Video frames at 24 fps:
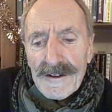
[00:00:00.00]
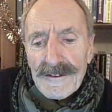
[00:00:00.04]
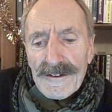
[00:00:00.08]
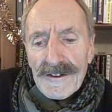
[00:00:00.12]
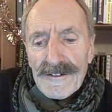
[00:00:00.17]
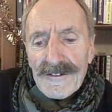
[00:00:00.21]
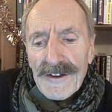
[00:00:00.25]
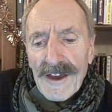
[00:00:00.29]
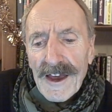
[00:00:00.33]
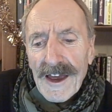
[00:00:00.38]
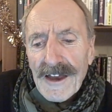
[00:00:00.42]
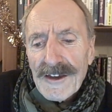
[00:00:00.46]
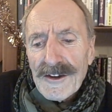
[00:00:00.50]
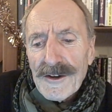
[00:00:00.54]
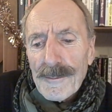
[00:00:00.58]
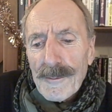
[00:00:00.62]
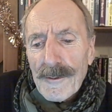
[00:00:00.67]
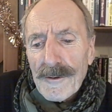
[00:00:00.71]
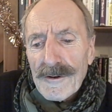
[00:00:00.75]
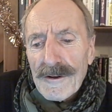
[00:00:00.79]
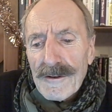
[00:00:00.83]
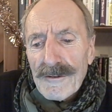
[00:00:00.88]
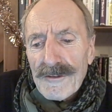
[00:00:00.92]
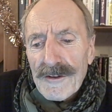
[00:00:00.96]
Does
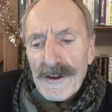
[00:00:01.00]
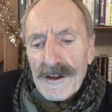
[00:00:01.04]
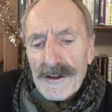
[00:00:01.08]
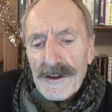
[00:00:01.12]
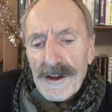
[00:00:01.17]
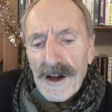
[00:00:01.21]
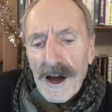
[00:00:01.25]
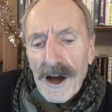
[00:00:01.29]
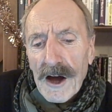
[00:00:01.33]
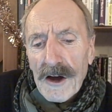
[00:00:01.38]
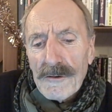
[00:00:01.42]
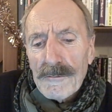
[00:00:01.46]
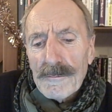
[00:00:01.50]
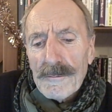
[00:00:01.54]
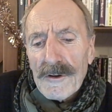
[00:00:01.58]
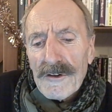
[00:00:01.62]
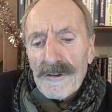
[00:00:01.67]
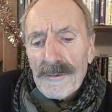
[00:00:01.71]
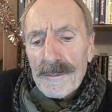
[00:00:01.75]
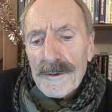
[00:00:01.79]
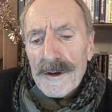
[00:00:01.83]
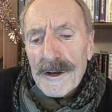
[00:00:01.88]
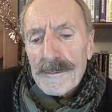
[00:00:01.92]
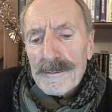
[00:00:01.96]
anybody think that
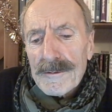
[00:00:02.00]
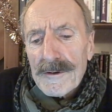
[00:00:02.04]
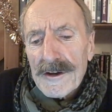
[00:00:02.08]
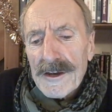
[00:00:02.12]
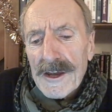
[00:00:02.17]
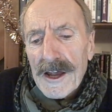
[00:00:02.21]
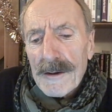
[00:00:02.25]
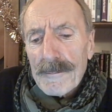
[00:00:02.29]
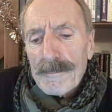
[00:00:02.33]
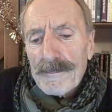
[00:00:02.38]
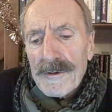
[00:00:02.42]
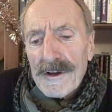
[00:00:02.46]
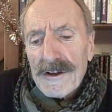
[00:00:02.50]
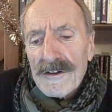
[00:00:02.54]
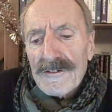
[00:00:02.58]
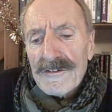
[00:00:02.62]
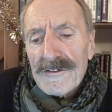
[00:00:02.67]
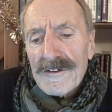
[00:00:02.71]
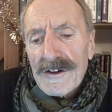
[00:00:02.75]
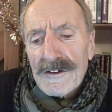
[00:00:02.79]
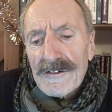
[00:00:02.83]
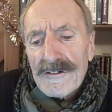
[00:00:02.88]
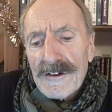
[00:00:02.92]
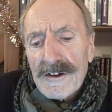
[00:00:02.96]
homeless people in our big
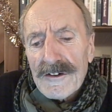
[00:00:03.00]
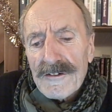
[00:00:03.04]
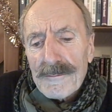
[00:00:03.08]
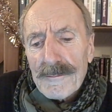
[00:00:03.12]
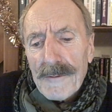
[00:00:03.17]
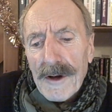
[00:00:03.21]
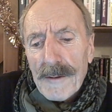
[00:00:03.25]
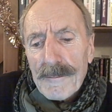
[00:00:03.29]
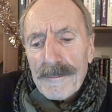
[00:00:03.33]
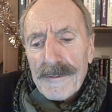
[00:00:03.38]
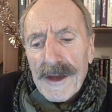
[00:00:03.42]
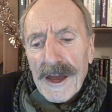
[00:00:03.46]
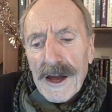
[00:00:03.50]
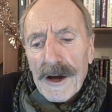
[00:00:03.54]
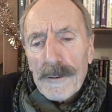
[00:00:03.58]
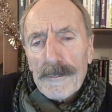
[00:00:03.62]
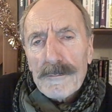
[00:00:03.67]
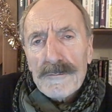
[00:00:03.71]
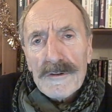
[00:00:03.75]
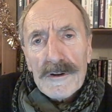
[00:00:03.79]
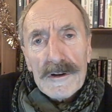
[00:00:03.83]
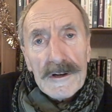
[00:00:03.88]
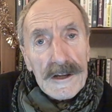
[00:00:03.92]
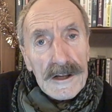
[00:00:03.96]
cities might be
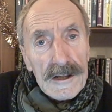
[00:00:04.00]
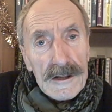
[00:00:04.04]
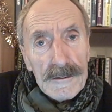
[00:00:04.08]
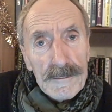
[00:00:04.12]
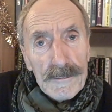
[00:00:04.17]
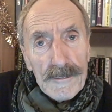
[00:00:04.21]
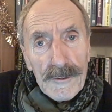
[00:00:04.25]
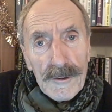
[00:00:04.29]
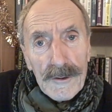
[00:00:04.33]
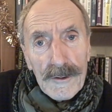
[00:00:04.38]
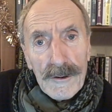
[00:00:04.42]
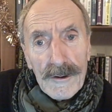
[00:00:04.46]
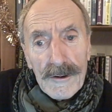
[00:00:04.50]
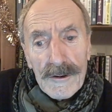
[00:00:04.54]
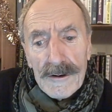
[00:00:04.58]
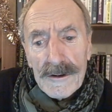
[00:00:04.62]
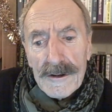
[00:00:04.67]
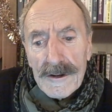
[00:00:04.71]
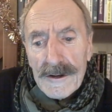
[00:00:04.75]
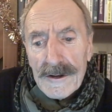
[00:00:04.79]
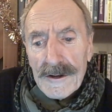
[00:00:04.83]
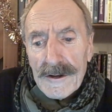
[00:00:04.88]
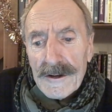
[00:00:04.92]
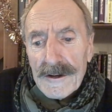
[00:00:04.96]
helped a little more
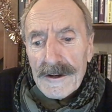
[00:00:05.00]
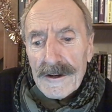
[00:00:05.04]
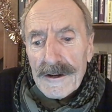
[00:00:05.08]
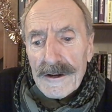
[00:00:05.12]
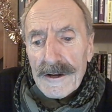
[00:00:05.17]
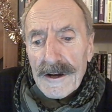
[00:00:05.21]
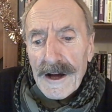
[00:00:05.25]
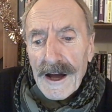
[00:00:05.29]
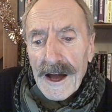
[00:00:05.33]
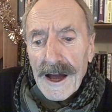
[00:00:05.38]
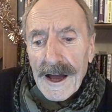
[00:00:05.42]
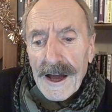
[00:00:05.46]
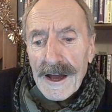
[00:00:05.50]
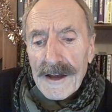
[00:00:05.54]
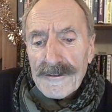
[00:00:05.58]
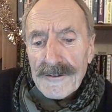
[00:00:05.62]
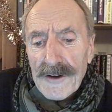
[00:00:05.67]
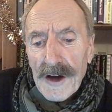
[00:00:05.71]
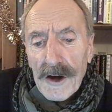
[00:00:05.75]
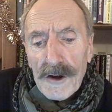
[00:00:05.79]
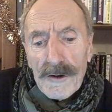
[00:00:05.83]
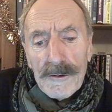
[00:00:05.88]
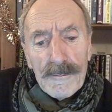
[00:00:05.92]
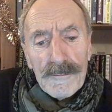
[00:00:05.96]
and
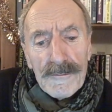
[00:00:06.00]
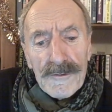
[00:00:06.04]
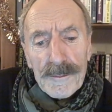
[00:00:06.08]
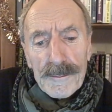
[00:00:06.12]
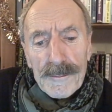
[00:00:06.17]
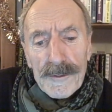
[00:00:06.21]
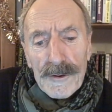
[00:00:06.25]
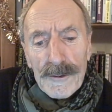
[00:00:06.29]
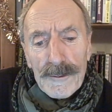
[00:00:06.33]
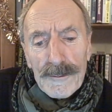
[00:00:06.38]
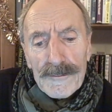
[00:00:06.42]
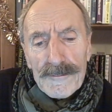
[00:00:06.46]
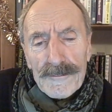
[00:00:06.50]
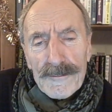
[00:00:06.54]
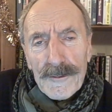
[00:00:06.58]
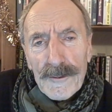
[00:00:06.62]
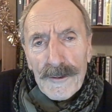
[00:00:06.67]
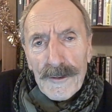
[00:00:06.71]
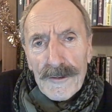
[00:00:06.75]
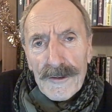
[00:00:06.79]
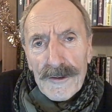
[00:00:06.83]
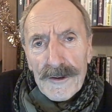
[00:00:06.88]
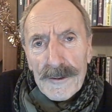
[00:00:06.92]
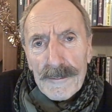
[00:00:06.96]
homes built
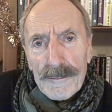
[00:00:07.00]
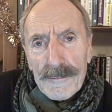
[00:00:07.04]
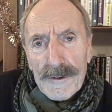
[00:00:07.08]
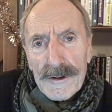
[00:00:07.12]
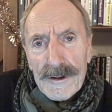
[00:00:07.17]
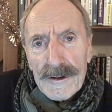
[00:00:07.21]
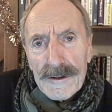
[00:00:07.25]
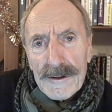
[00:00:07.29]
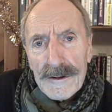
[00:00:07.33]
for them?